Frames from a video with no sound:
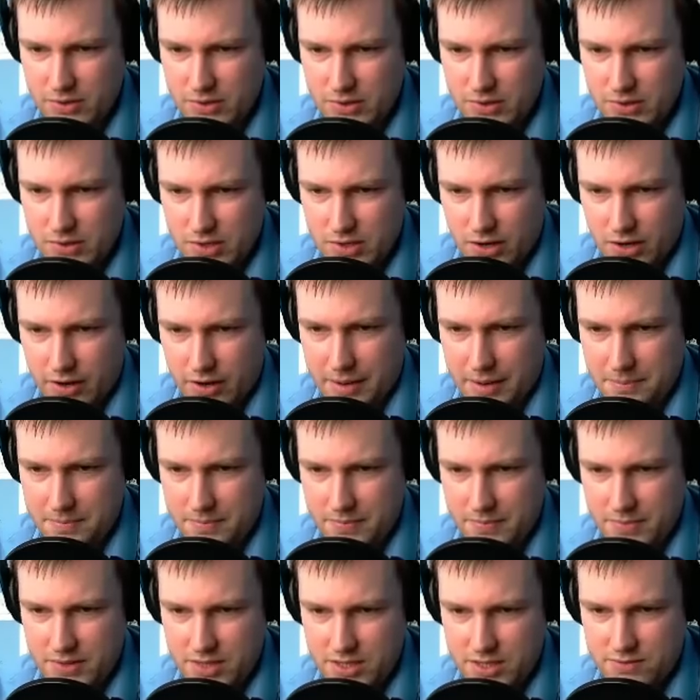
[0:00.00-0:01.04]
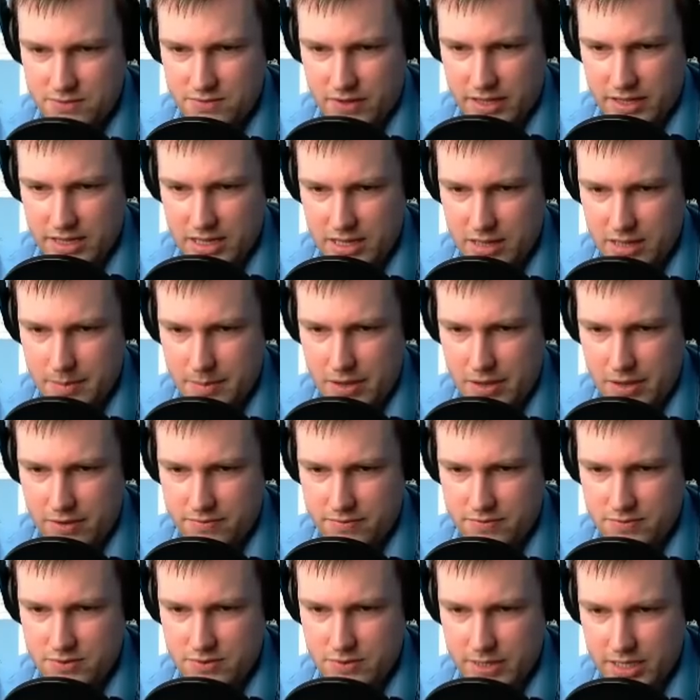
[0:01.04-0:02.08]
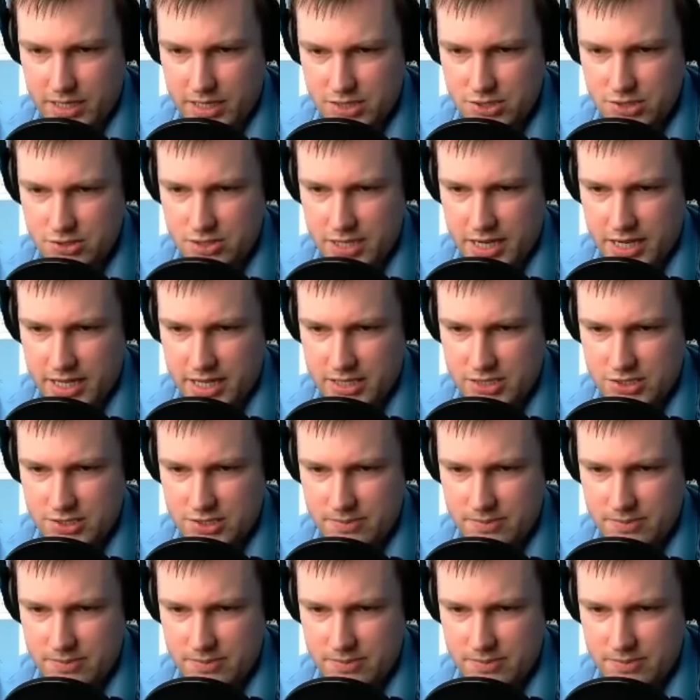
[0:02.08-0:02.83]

Alright, let's find the limit of doing it in 2 turns.